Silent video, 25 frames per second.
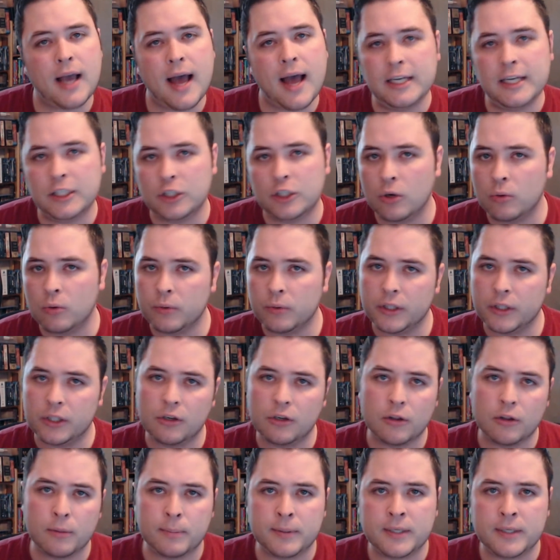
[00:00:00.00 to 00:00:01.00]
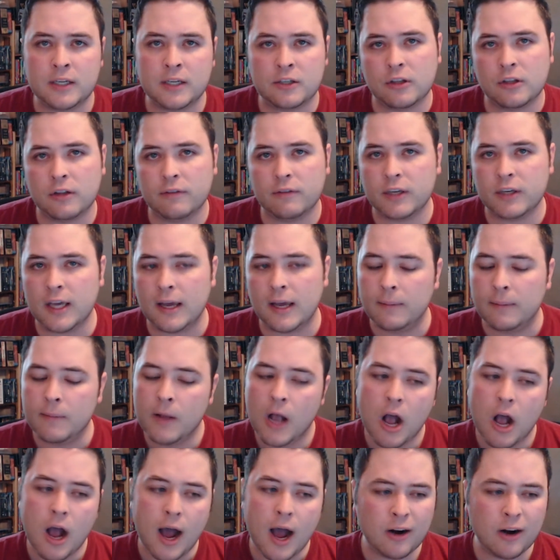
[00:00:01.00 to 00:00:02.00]
I don't really know the potential of it yet.
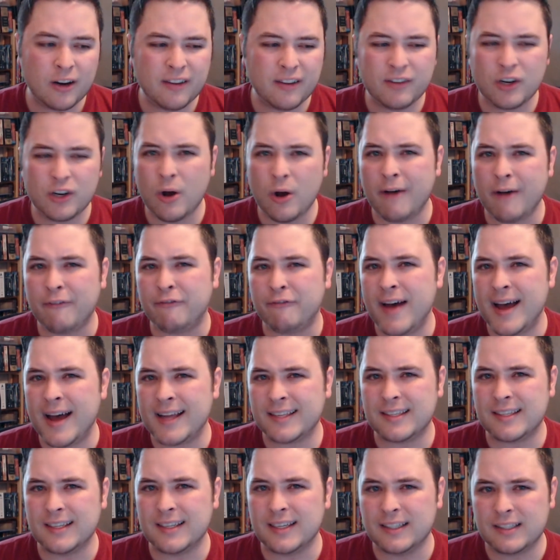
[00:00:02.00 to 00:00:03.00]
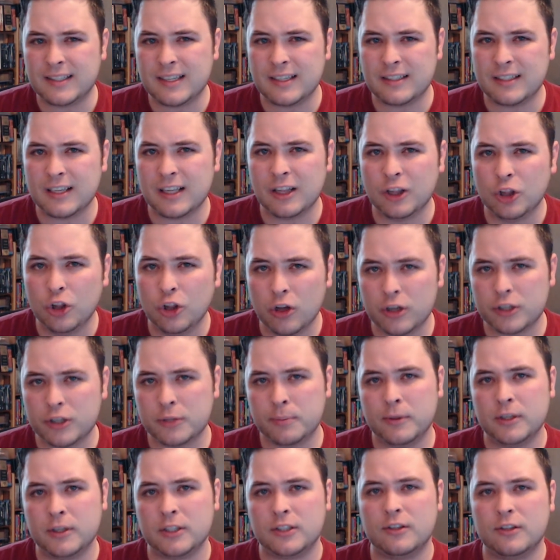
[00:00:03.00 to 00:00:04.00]
I don't even know how fast it is because it
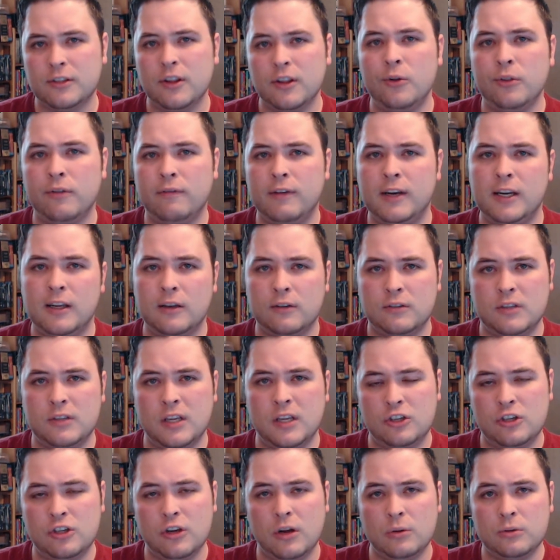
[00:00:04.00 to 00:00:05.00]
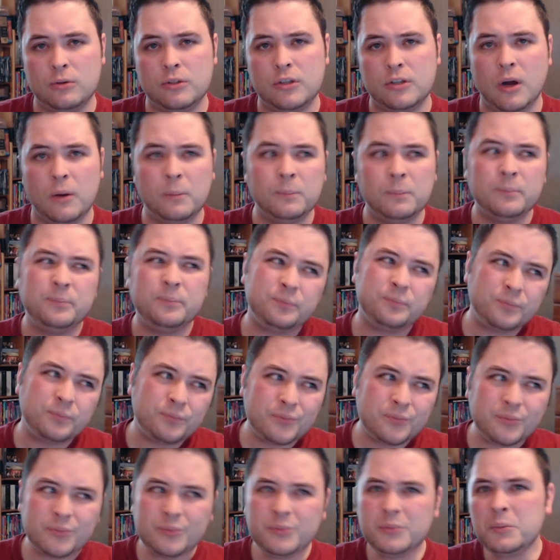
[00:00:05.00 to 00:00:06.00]
looked pretty slow in the videos they show. So,
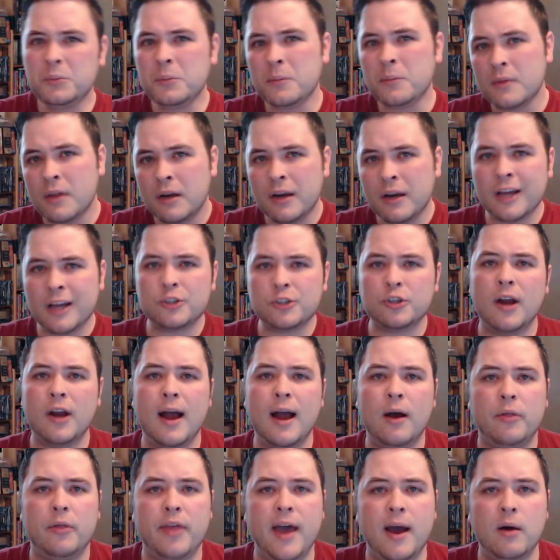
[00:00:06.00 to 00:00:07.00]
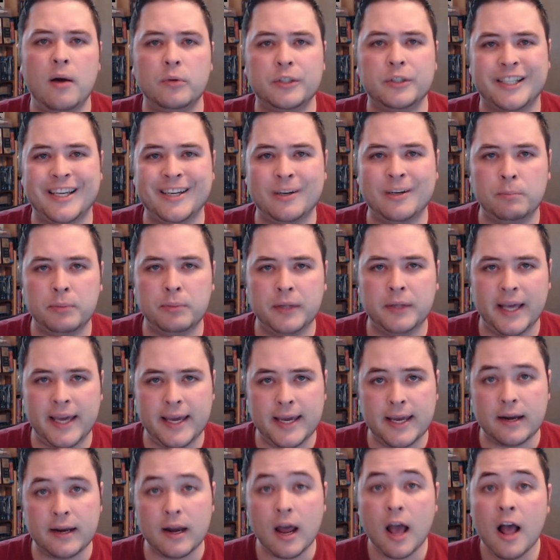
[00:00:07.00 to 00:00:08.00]
not sure how that one's going to play
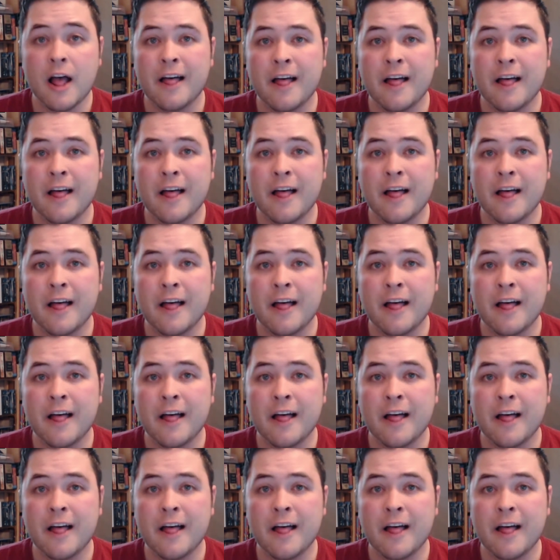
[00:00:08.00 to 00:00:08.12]
in.